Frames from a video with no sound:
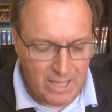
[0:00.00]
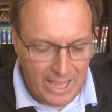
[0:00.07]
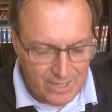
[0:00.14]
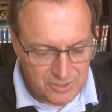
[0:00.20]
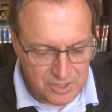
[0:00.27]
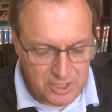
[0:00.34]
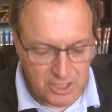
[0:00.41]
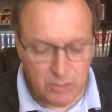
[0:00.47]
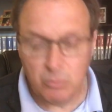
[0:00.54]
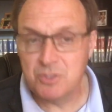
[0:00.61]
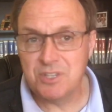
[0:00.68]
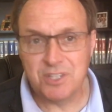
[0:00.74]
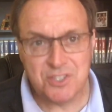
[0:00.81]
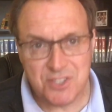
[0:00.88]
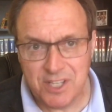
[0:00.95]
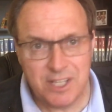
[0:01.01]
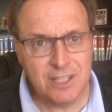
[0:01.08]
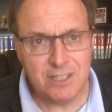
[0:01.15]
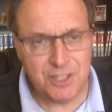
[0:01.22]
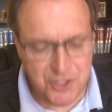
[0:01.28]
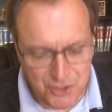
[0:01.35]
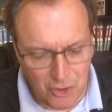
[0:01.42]
And the king was
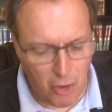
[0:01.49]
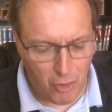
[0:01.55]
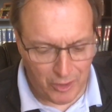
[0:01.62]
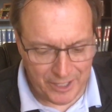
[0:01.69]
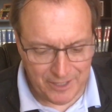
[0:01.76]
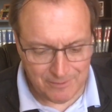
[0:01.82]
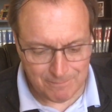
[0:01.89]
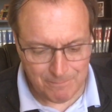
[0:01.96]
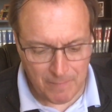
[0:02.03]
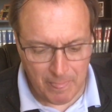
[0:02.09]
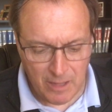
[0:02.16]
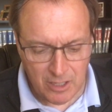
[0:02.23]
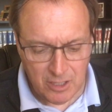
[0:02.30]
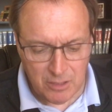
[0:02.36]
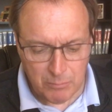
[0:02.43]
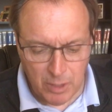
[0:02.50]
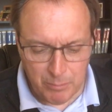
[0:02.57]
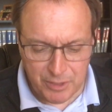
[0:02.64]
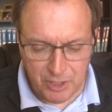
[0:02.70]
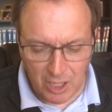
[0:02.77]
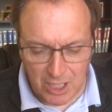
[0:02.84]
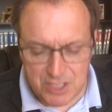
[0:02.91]
exceedingly sorry. But
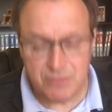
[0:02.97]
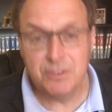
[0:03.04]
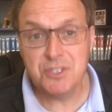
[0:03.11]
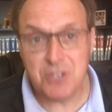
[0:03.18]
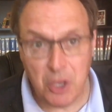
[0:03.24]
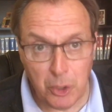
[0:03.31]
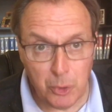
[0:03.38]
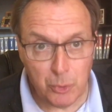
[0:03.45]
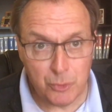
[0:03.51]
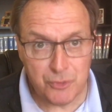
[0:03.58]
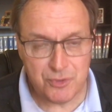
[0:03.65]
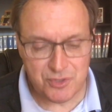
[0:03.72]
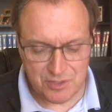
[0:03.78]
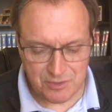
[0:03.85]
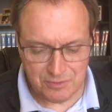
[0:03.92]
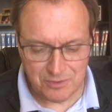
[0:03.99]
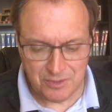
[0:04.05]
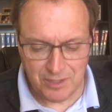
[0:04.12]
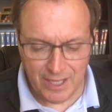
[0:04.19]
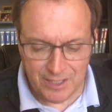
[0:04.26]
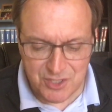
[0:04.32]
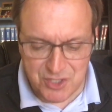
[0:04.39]
because of his oaths
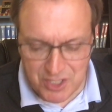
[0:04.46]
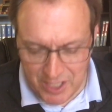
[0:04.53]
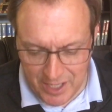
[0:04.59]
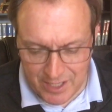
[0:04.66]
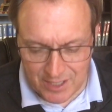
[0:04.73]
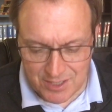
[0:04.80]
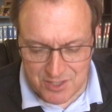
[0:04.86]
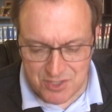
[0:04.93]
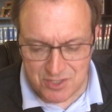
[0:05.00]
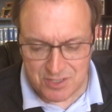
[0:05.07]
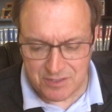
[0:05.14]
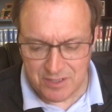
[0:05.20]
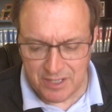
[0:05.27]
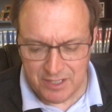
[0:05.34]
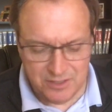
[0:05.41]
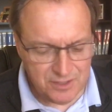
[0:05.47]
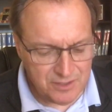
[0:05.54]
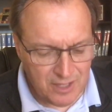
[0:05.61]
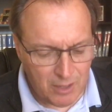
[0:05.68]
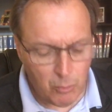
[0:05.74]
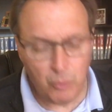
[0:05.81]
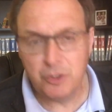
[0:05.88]
and his guests, he did
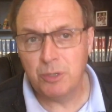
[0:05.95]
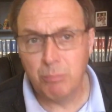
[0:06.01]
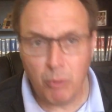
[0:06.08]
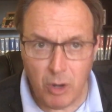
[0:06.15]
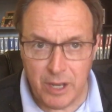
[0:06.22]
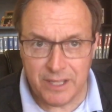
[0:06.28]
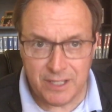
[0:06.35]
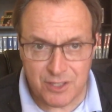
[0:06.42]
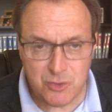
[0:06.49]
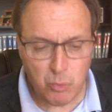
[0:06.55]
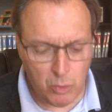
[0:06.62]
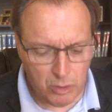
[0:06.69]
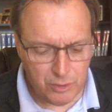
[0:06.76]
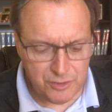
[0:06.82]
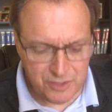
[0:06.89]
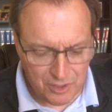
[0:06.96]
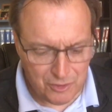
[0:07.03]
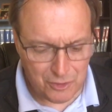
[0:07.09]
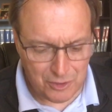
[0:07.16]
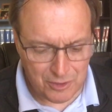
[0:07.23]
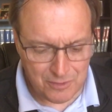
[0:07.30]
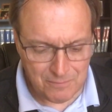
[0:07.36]
not want to break his word to
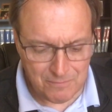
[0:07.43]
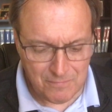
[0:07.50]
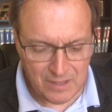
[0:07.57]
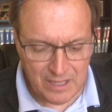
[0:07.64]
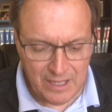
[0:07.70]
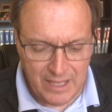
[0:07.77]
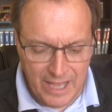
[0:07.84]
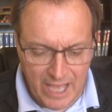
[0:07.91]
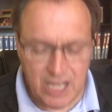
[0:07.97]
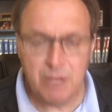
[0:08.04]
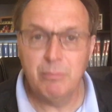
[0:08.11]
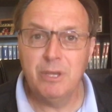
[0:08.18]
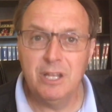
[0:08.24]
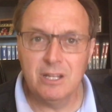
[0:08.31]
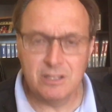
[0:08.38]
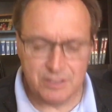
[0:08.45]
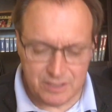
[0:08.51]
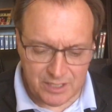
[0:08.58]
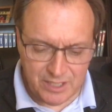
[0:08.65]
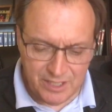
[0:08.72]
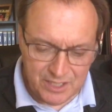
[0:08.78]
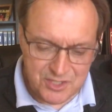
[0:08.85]
her. And immediately
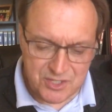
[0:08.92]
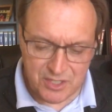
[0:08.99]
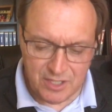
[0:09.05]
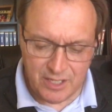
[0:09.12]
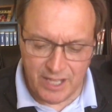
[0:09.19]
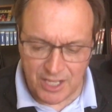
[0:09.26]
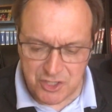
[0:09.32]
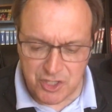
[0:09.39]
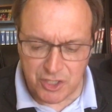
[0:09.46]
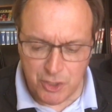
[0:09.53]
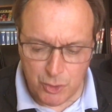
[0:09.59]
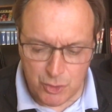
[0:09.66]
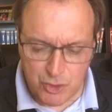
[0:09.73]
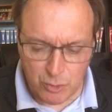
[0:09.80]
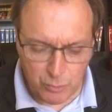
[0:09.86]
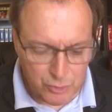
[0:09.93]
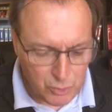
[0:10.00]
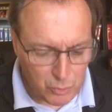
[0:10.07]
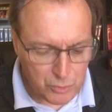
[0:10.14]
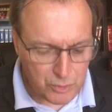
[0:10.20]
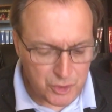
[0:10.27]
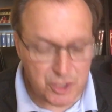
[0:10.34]
the king sent an executioner with
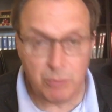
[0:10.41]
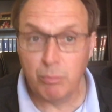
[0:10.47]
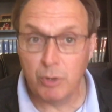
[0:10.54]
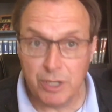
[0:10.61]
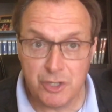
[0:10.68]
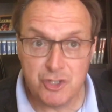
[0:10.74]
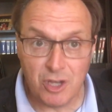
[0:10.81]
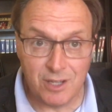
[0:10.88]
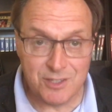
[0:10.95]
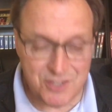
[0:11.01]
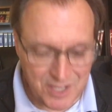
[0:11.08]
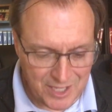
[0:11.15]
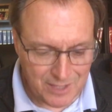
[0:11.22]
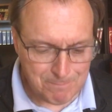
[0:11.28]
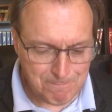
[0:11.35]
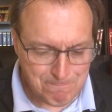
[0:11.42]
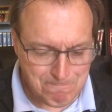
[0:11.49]
orders to bring John's head.